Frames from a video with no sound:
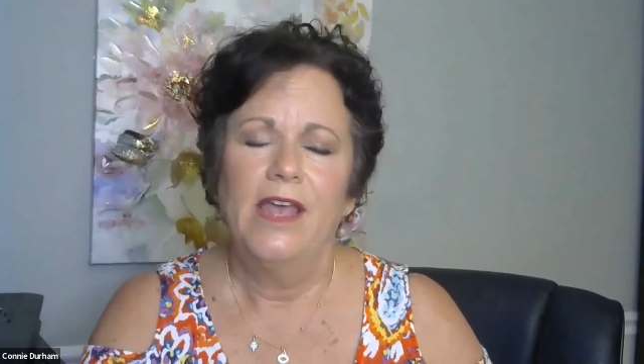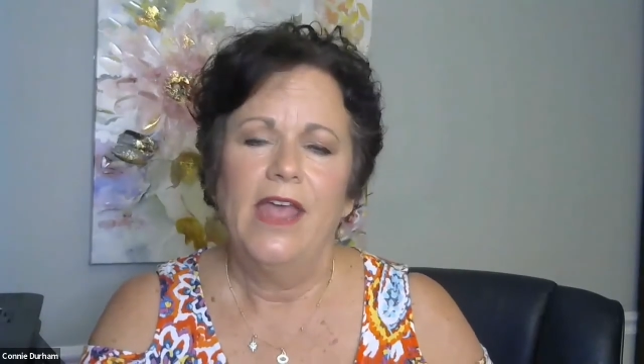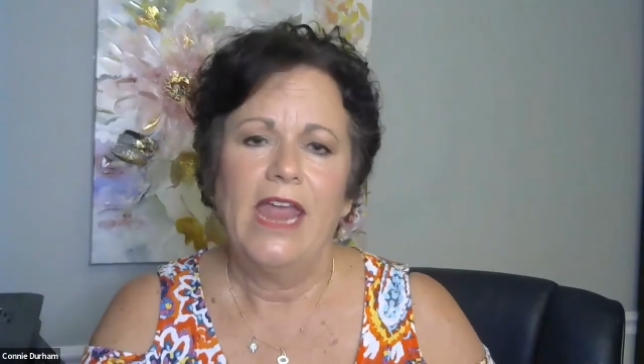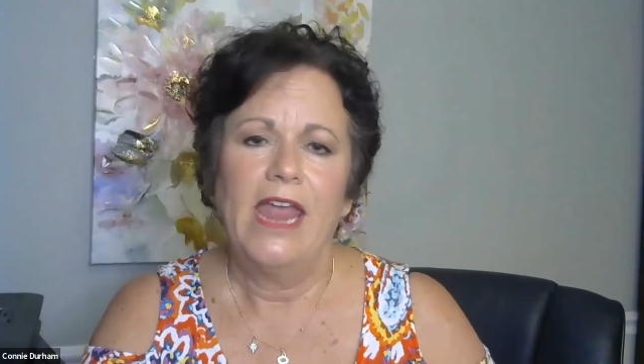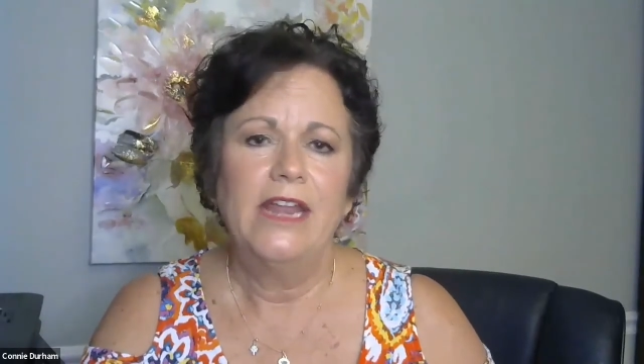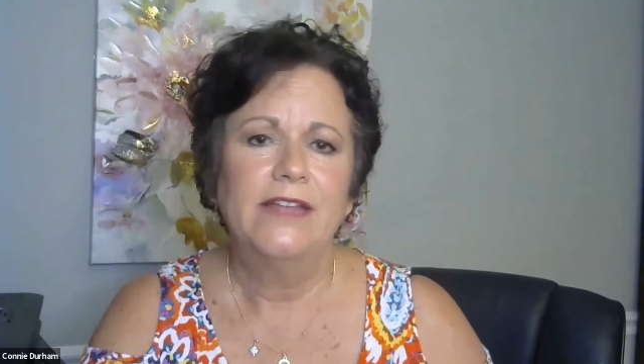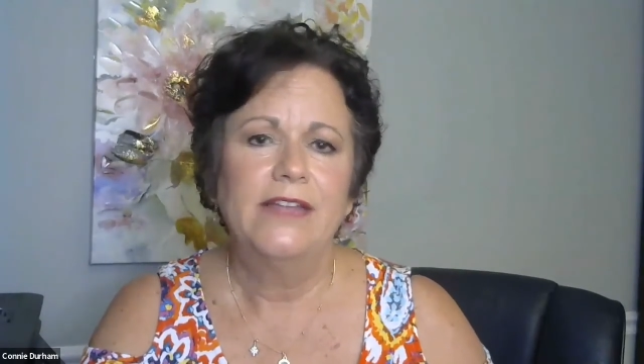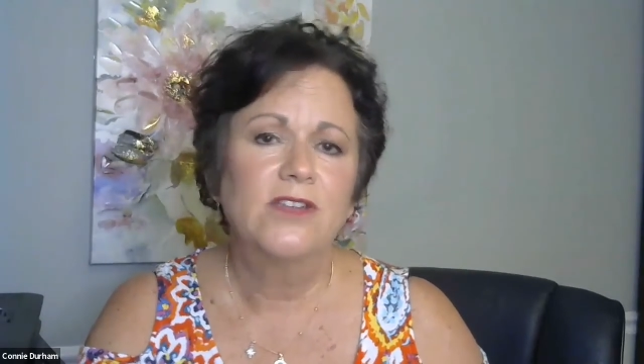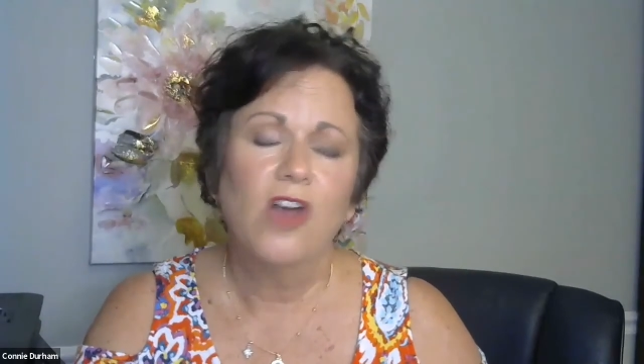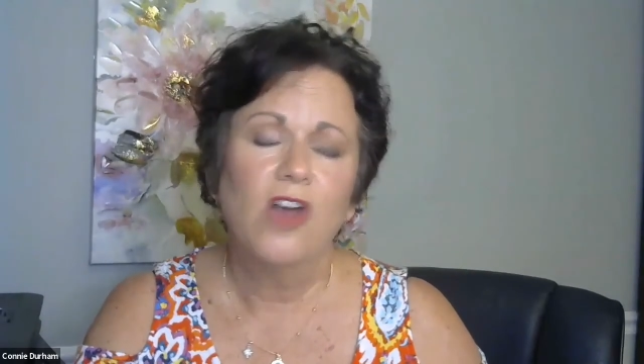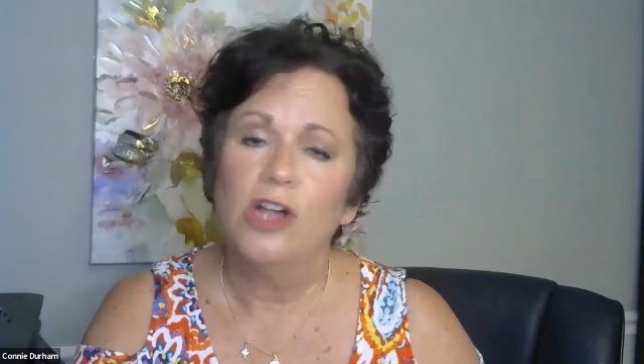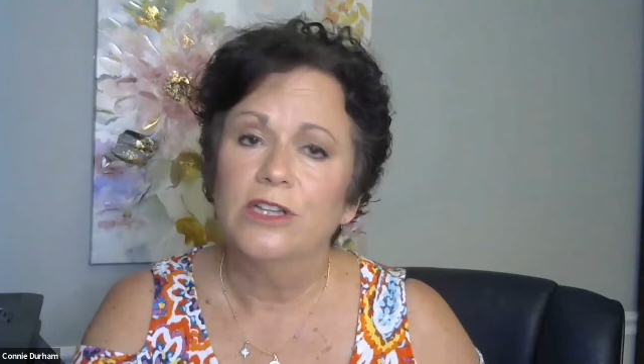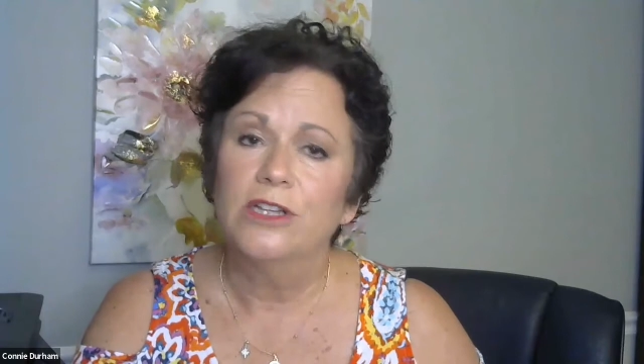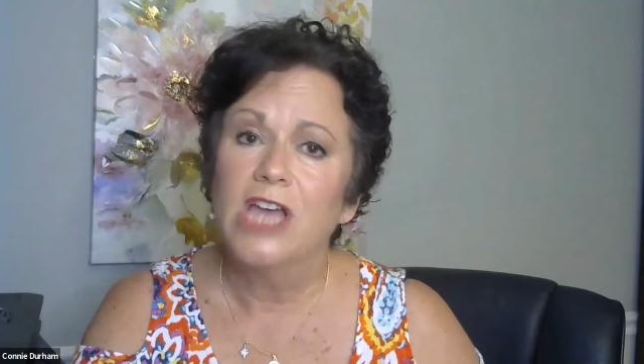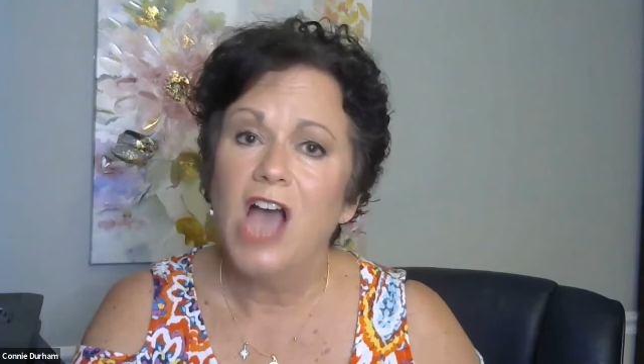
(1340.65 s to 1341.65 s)
and it's
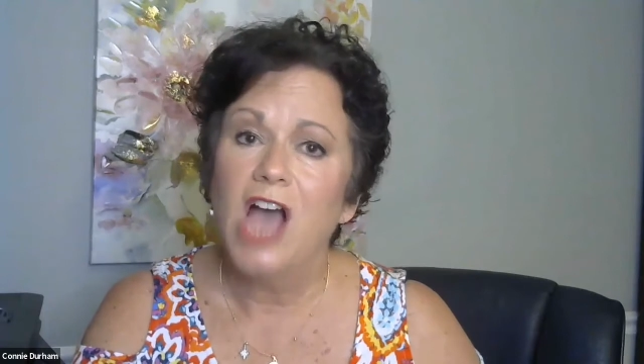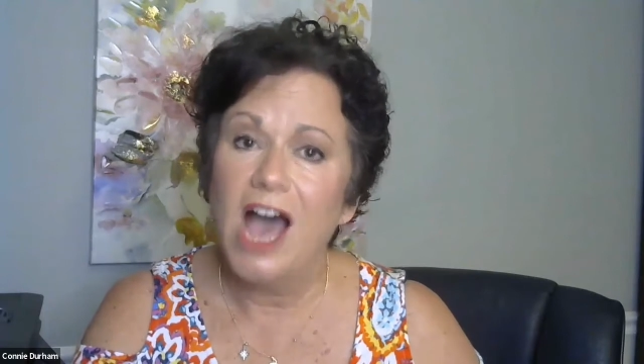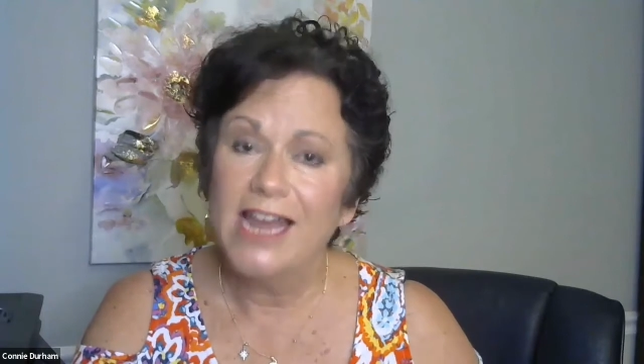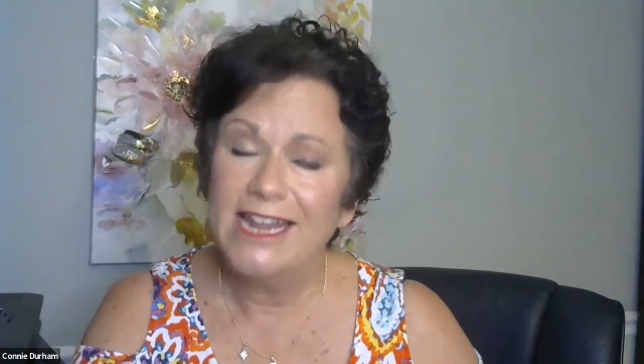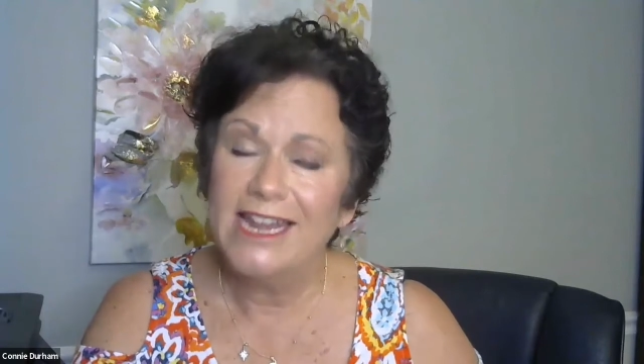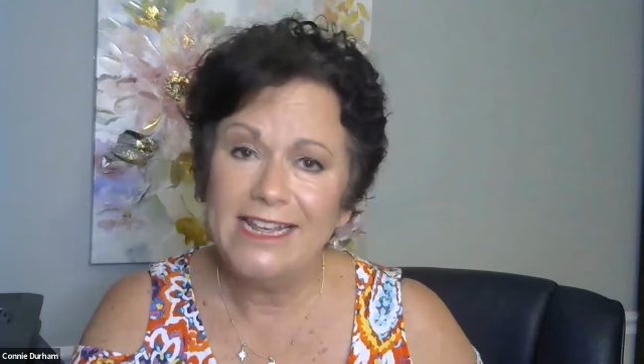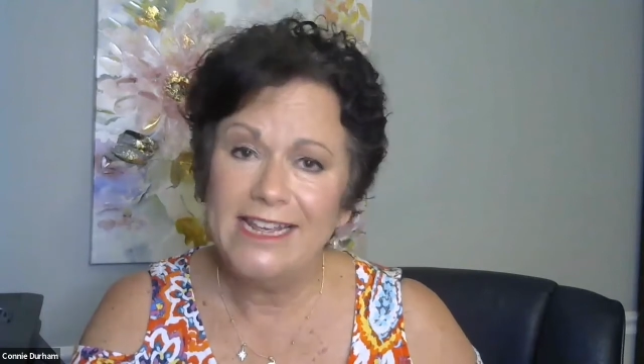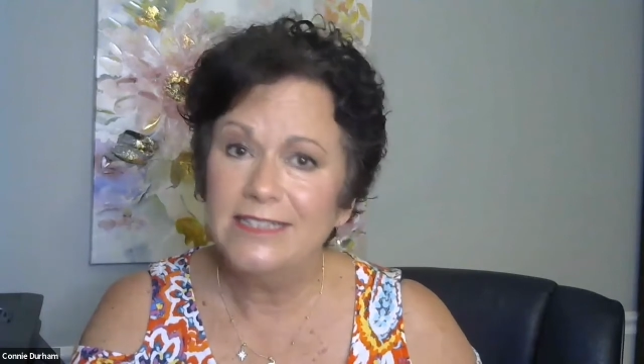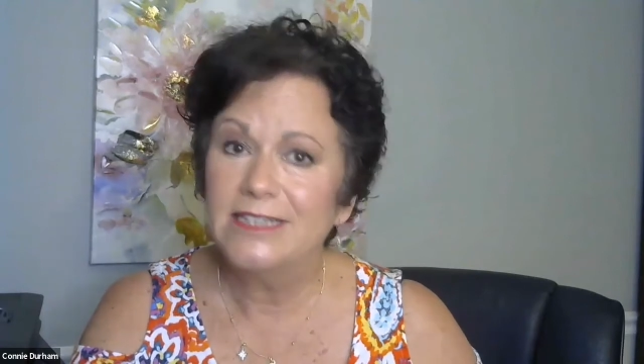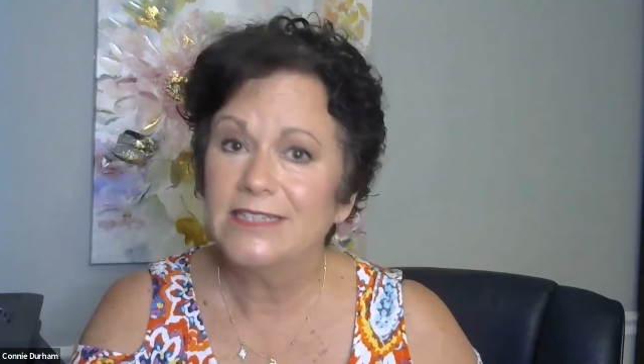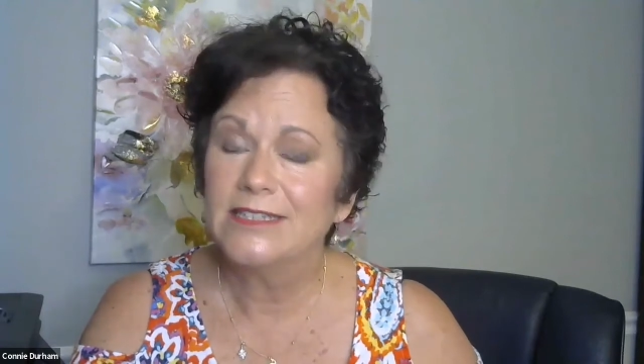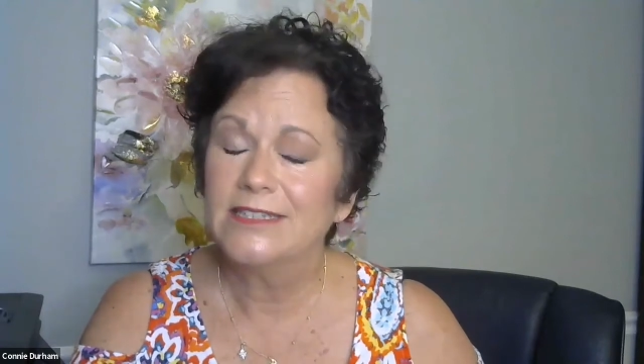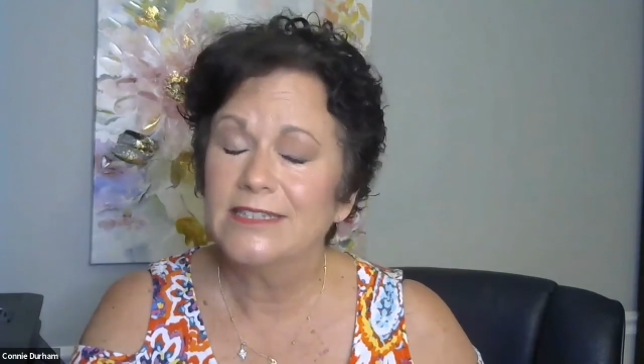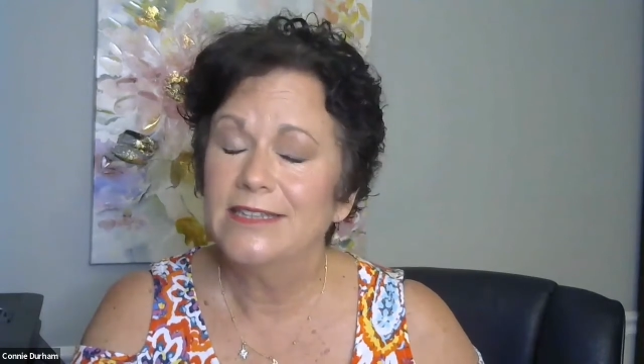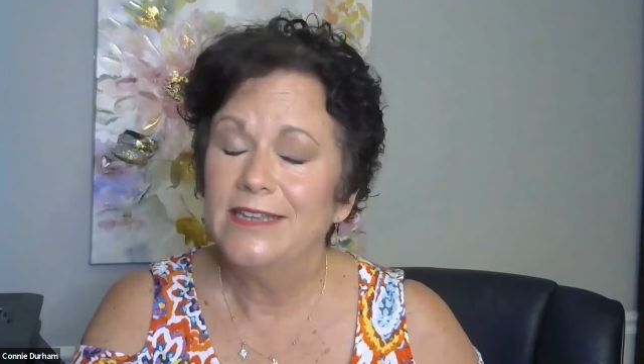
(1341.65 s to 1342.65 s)
called
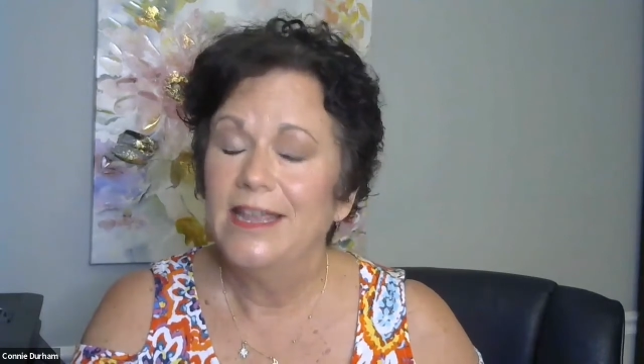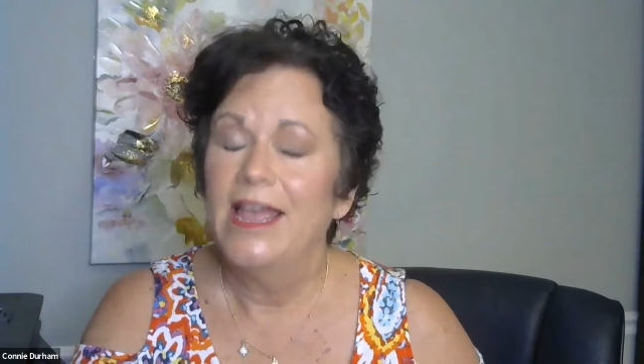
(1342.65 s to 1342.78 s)
Connie's